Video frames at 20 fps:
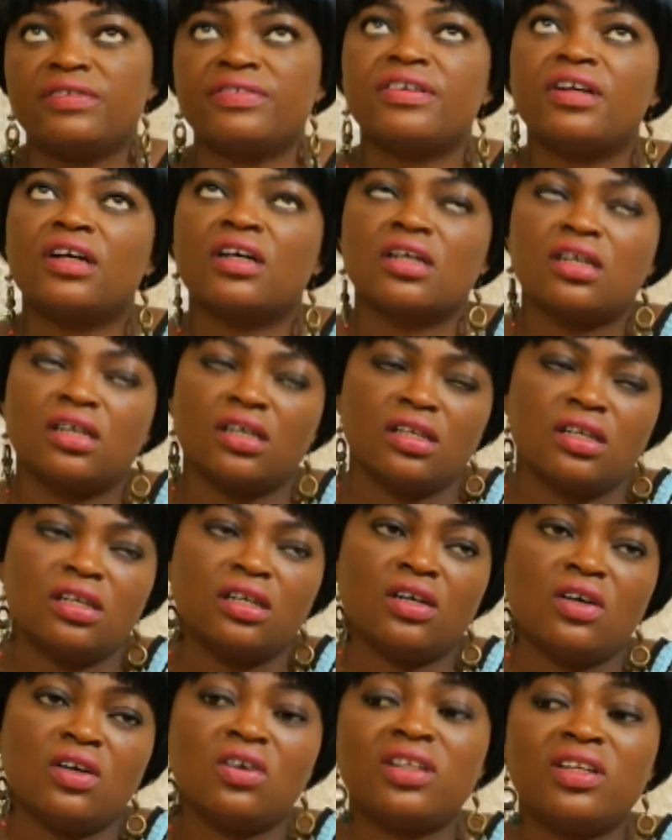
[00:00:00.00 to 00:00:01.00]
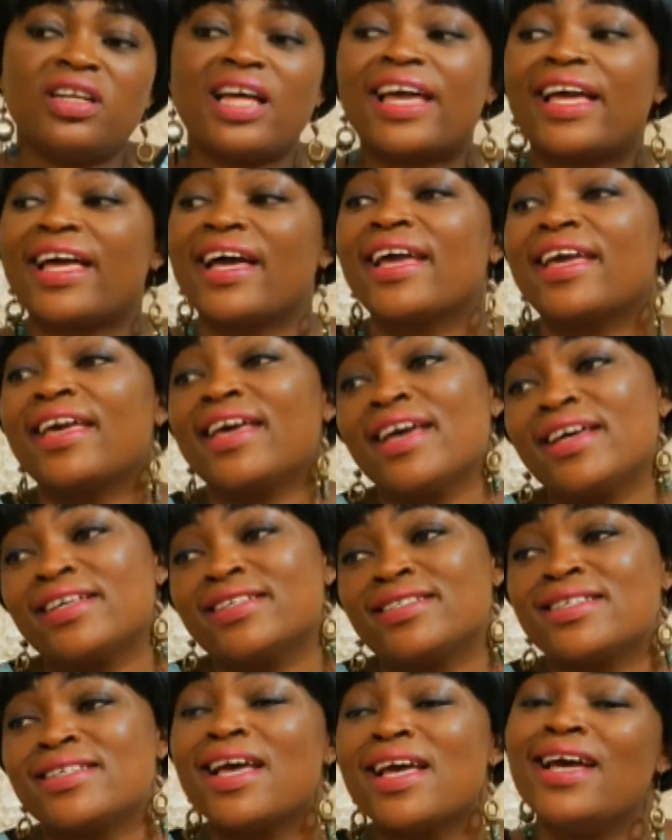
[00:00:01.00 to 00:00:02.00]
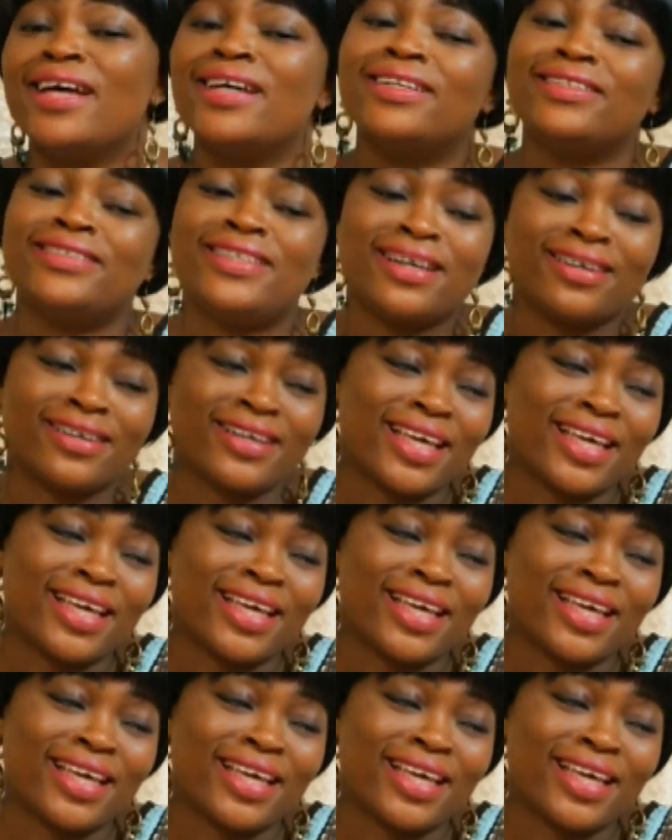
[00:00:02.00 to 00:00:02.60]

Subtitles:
Frank, all I can hear is Del